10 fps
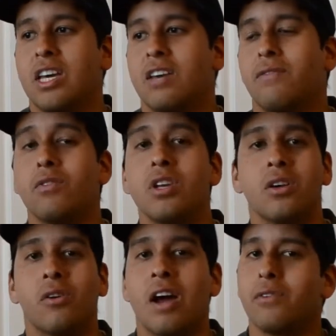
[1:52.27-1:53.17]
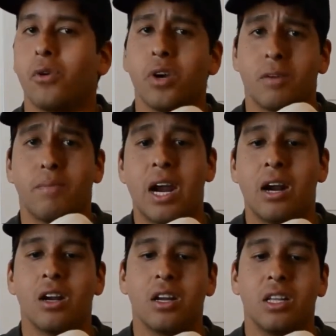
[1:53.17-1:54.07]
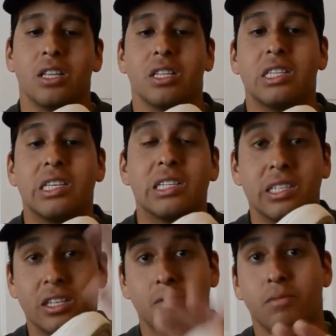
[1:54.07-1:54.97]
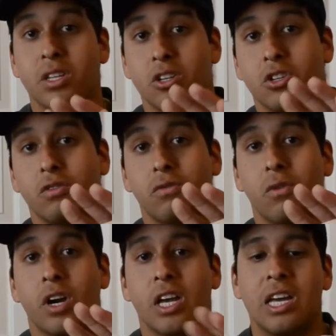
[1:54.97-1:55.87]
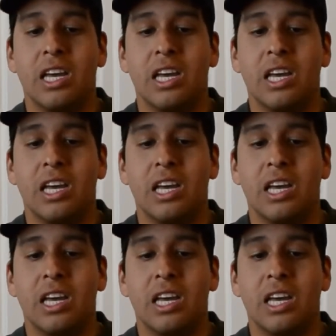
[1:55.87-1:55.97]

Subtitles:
if you need to grab a quick pair, this is gonna be the shoe for it.